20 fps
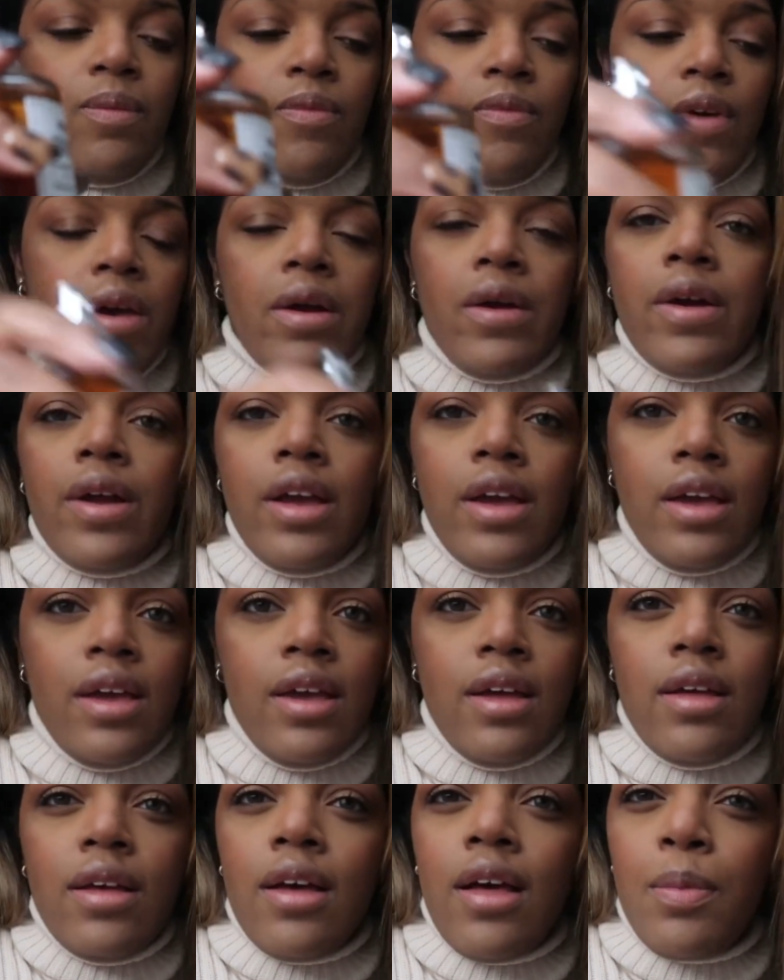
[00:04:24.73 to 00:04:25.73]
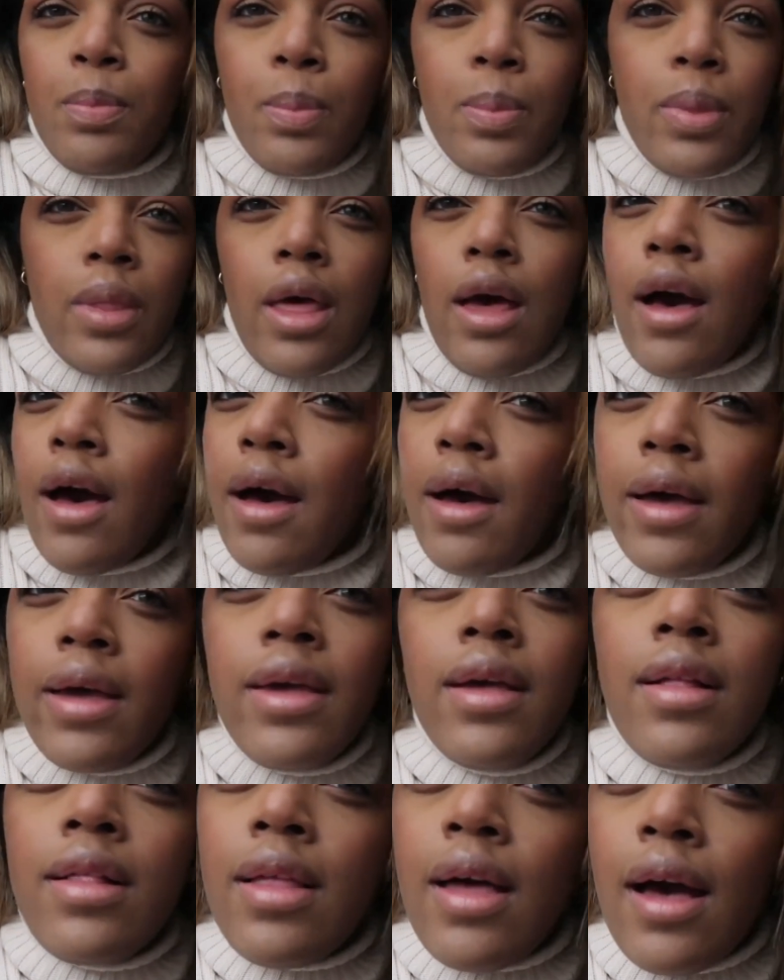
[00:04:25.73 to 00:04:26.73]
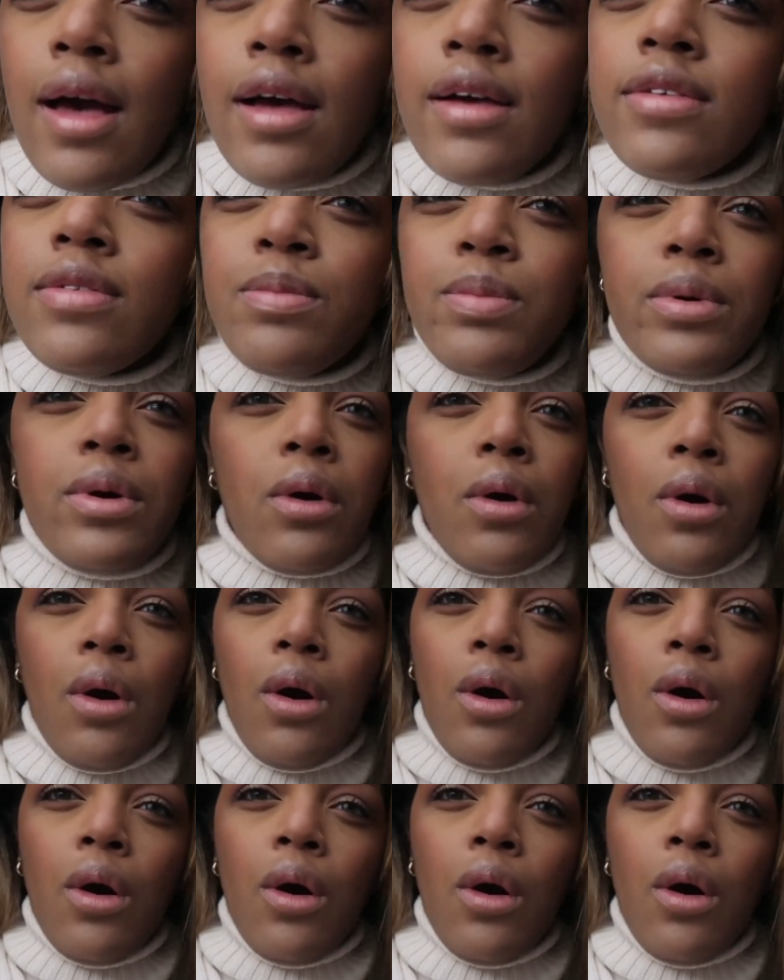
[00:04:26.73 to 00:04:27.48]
very high class but